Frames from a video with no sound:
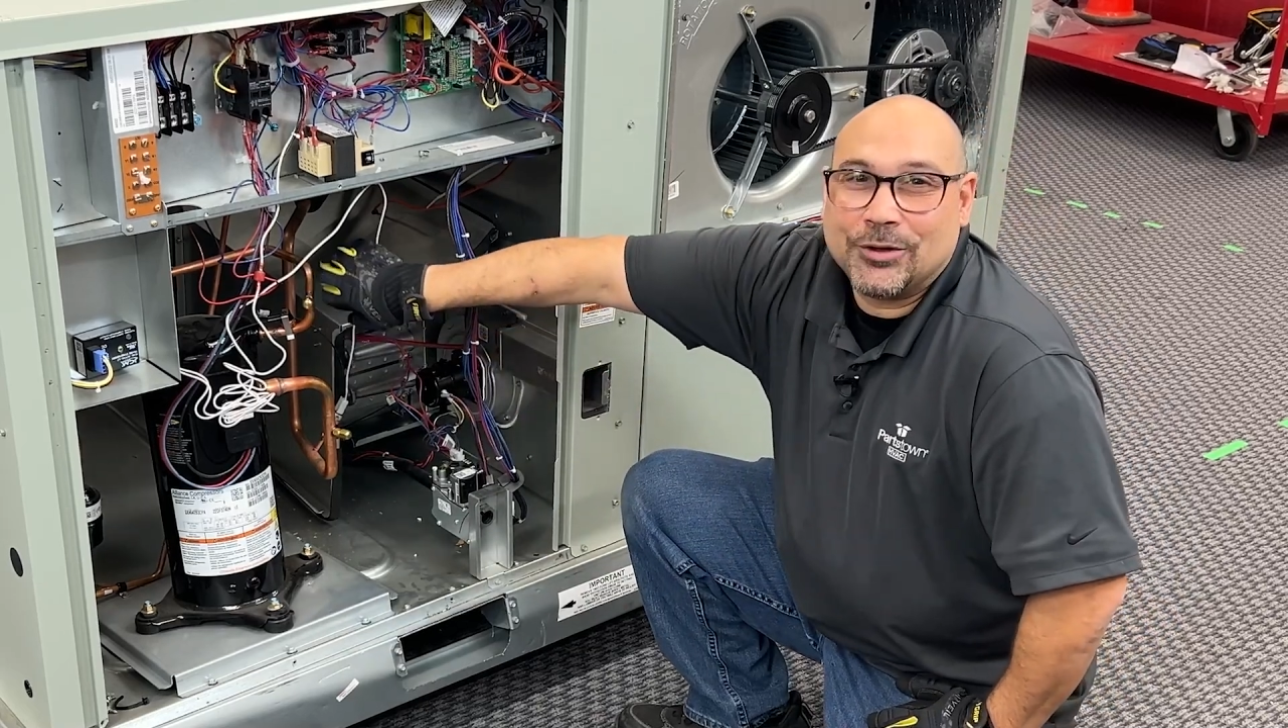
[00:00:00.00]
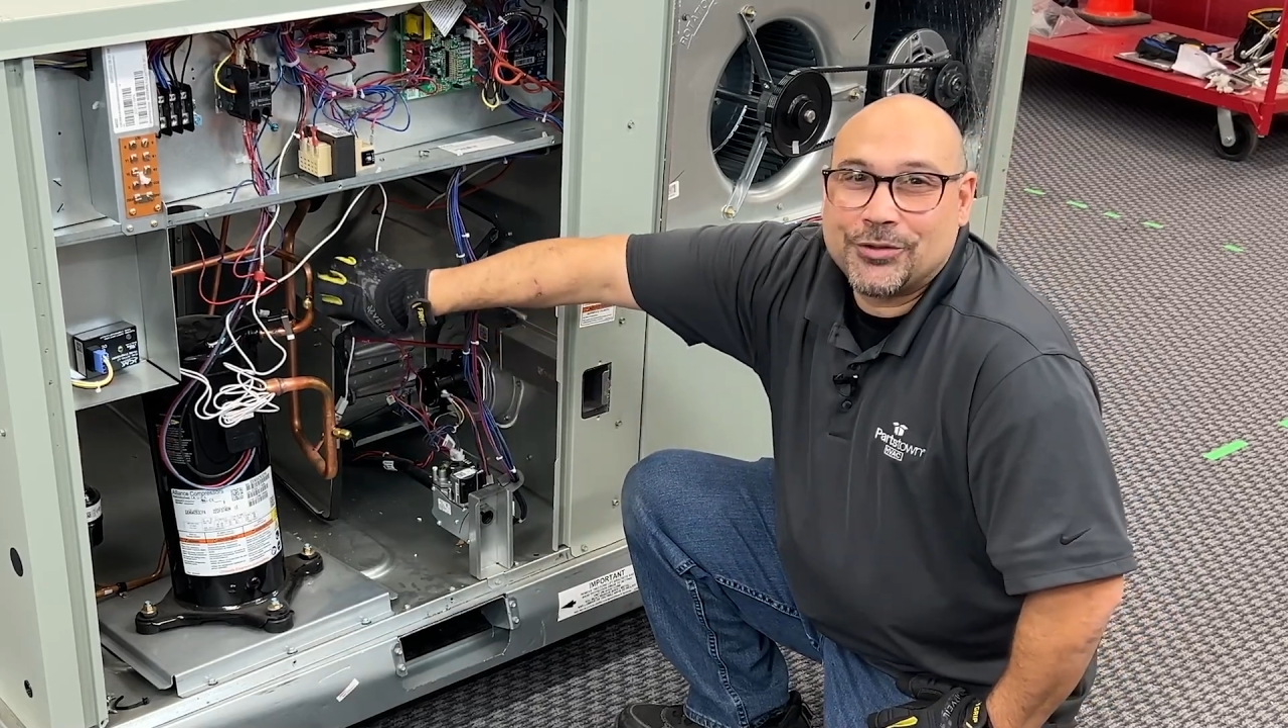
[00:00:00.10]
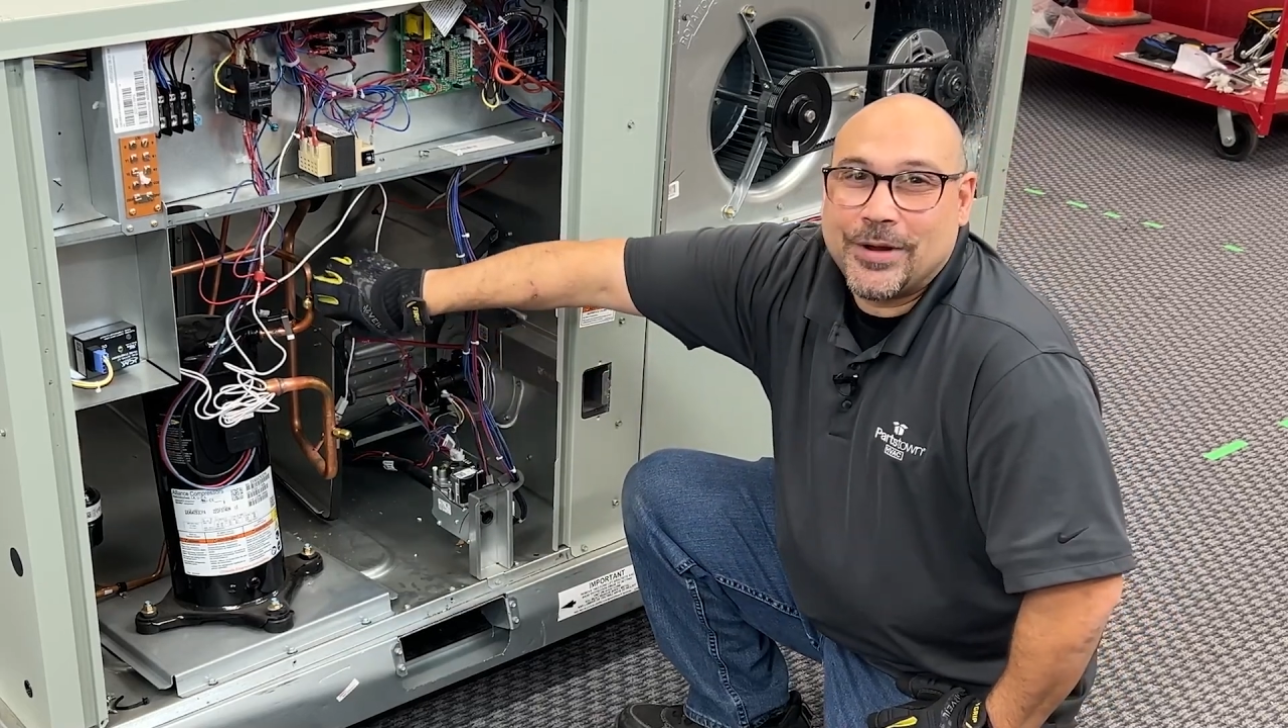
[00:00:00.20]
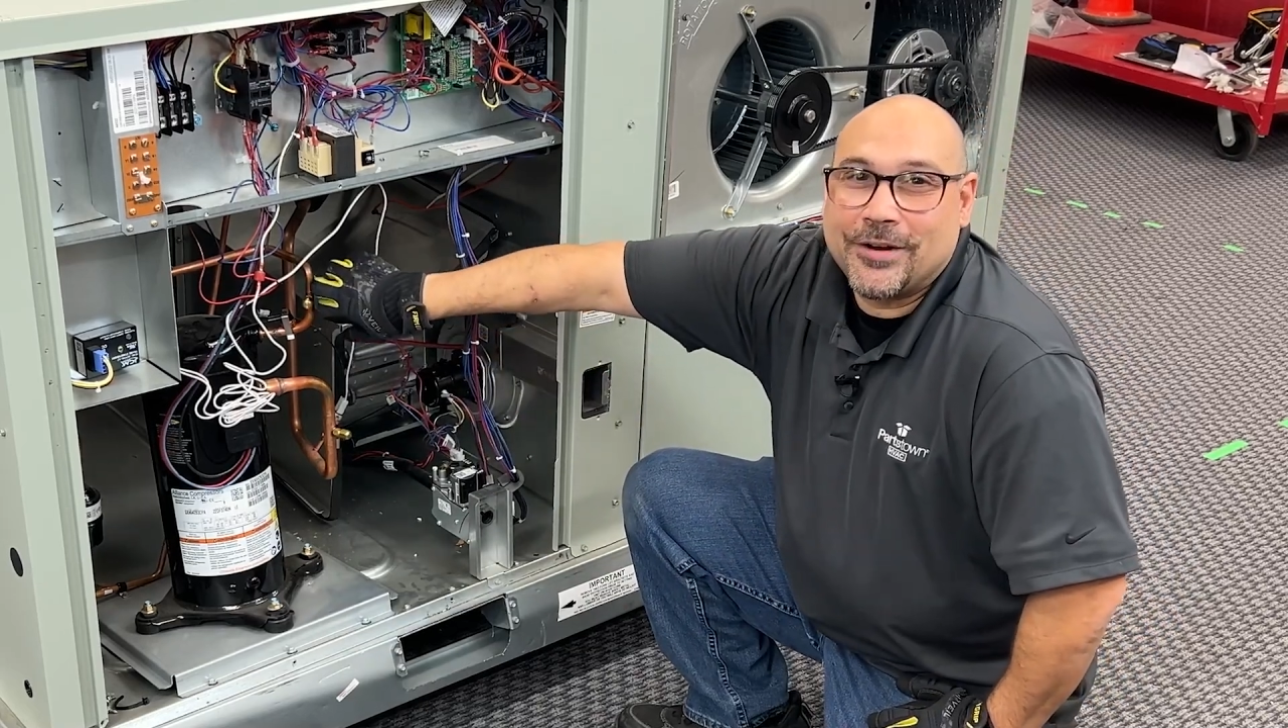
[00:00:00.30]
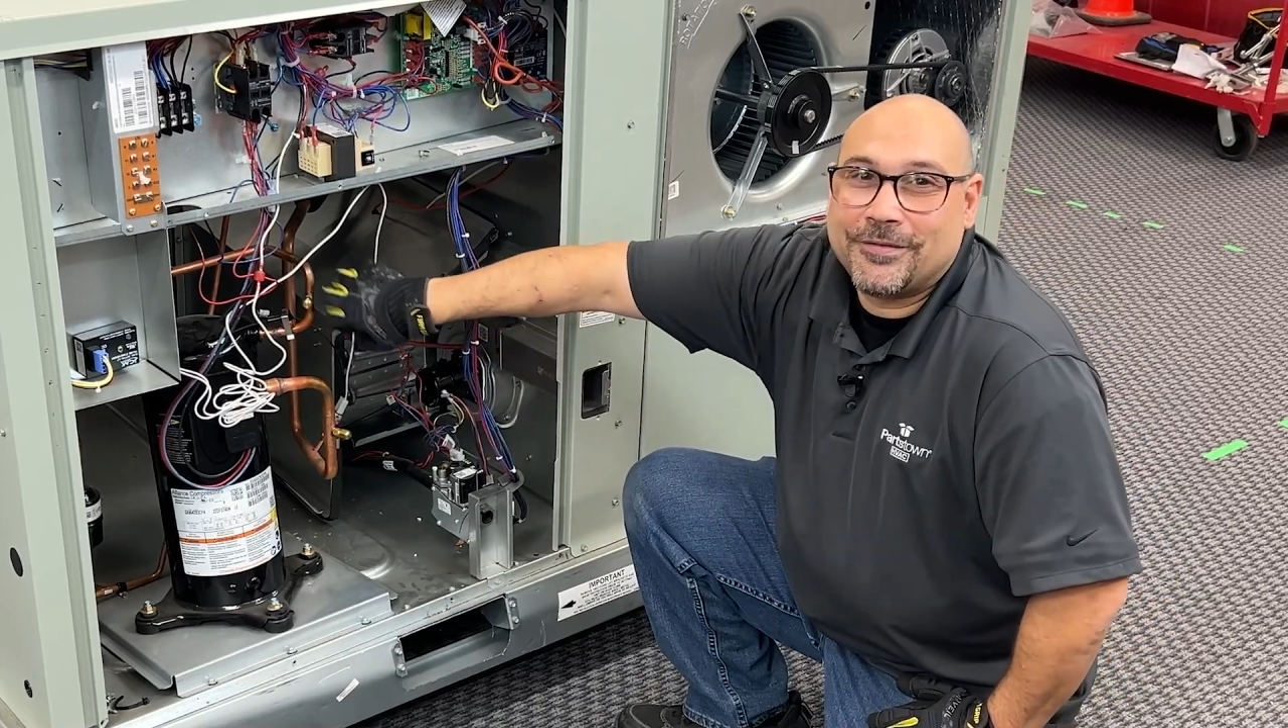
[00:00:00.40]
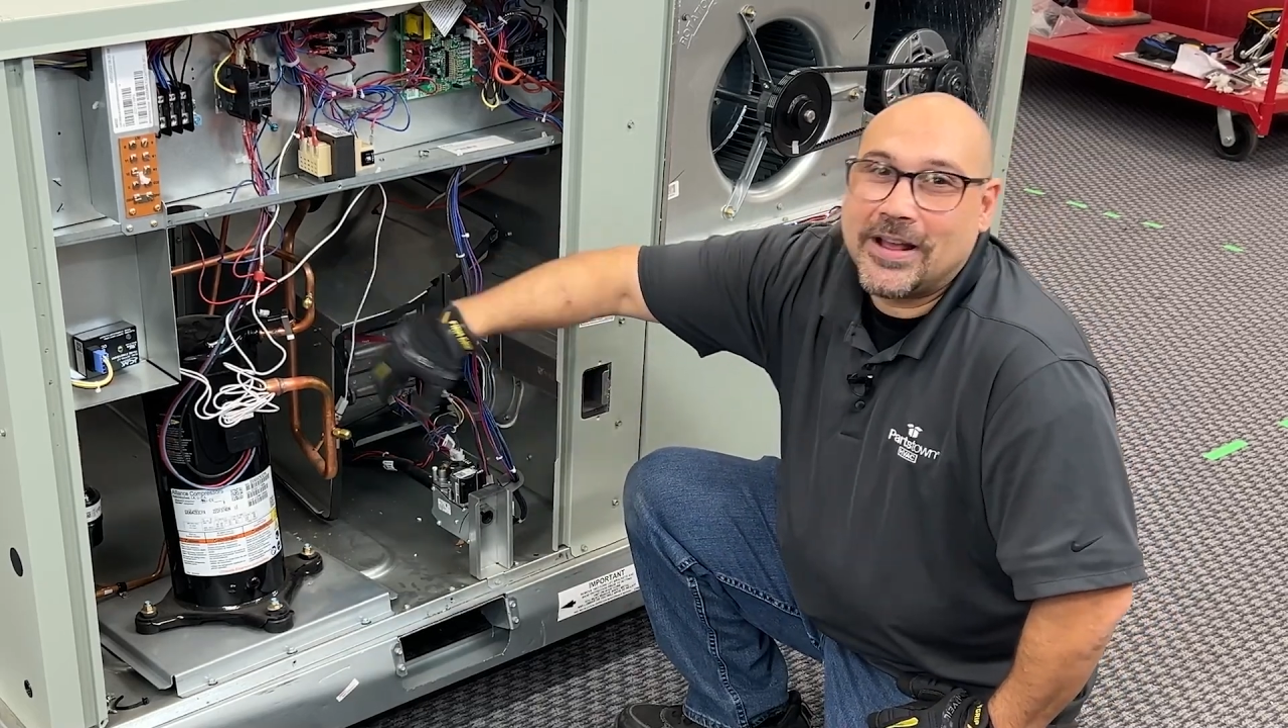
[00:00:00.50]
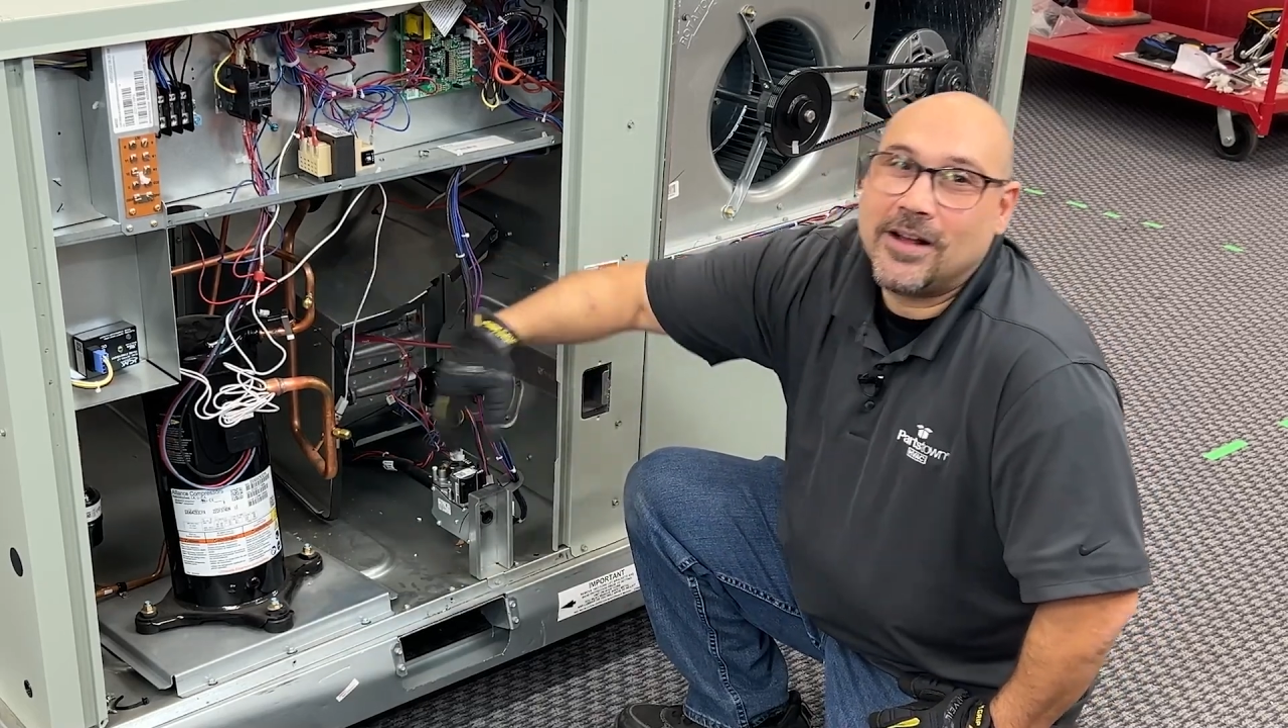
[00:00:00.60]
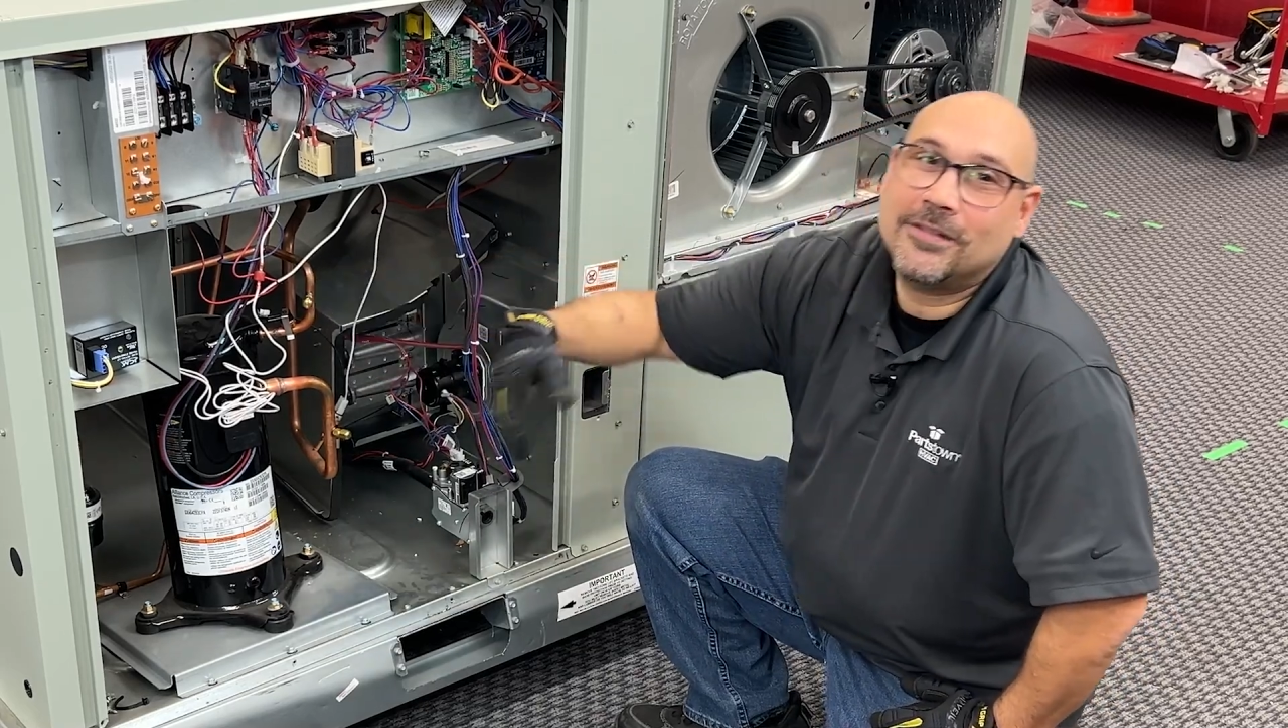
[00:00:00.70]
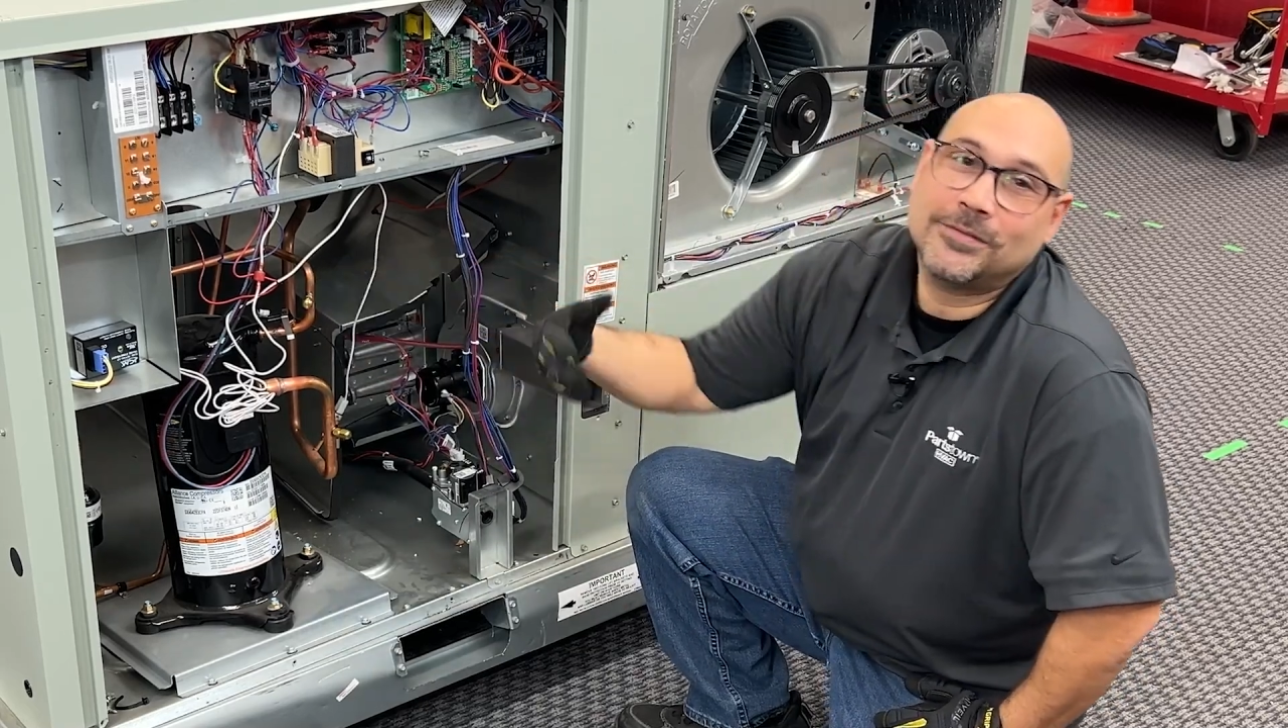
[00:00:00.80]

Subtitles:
Schrader valve,